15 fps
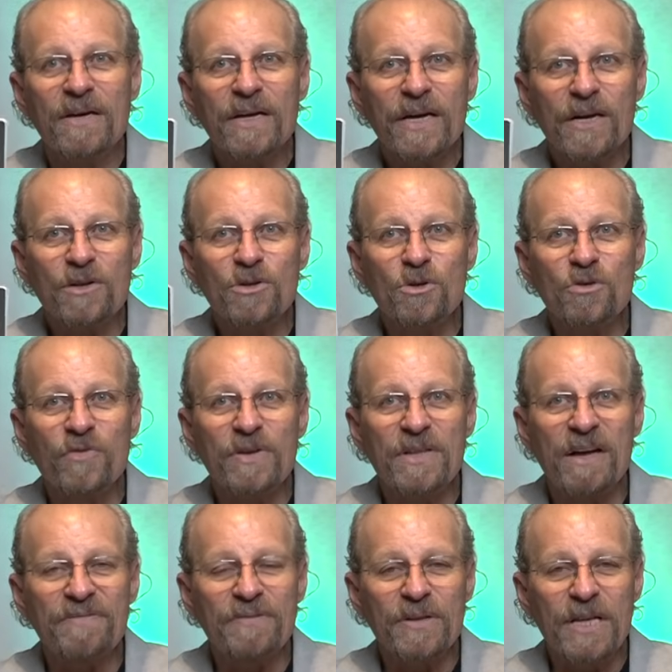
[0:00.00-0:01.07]
into the
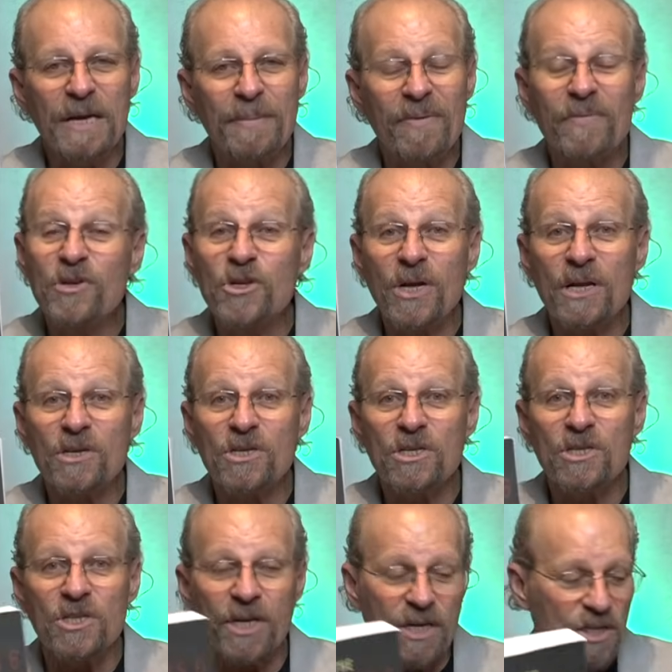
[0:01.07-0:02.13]
Nephilim and the Genesis
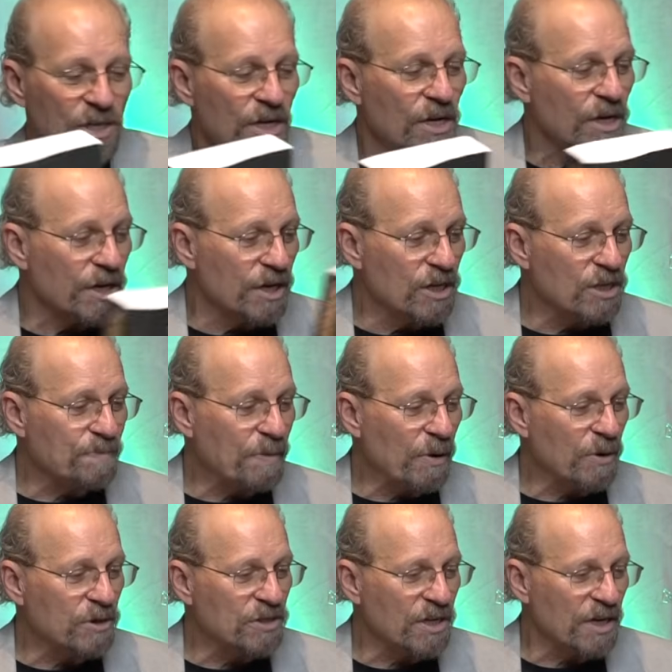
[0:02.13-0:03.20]
6
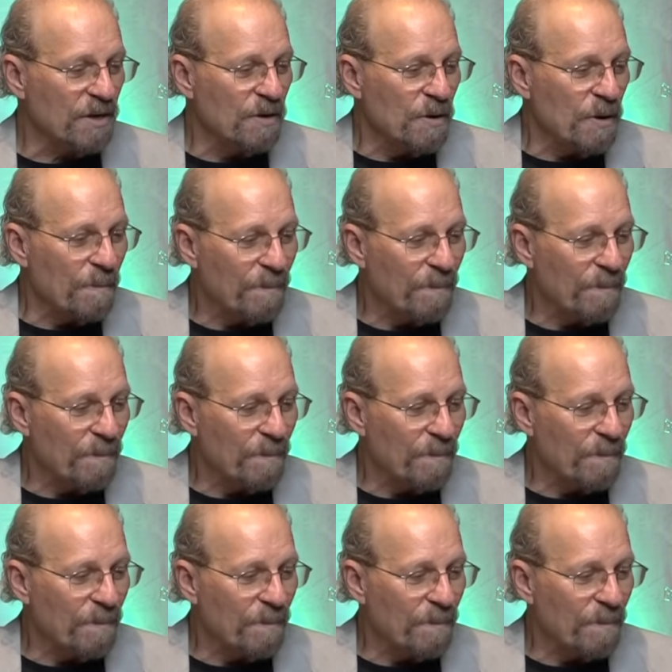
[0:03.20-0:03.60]
conspiracy.